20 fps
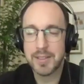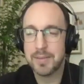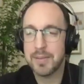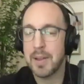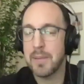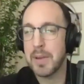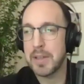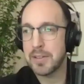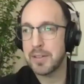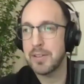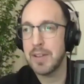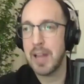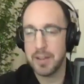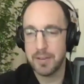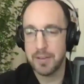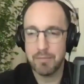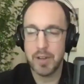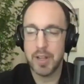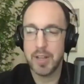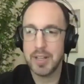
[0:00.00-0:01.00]

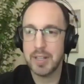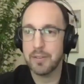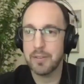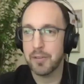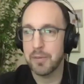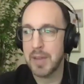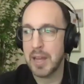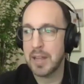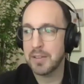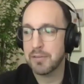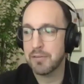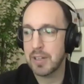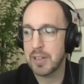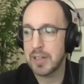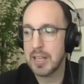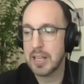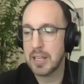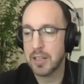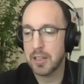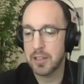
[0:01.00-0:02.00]
I'm learning from that. It's
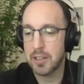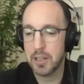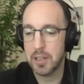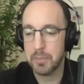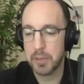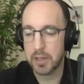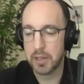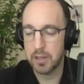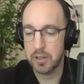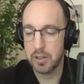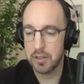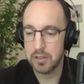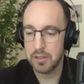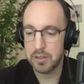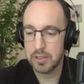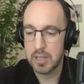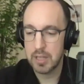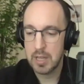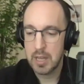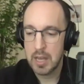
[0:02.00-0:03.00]
really good because,
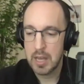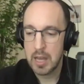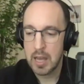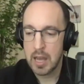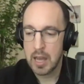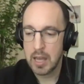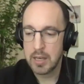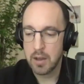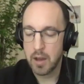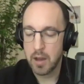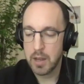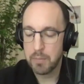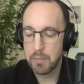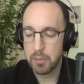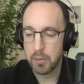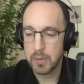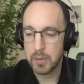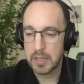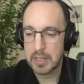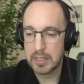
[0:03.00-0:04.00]
I
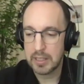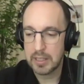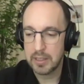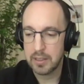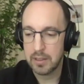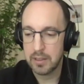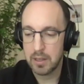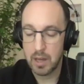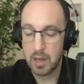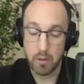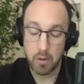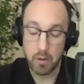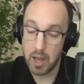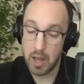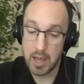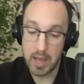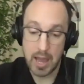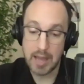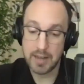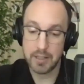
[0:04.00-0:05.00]

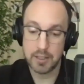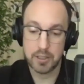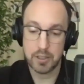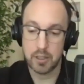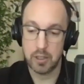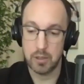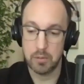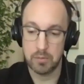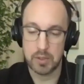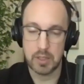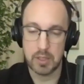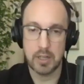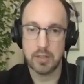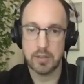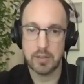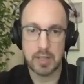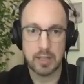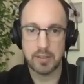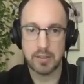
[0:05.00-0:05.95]
had assumed that it's a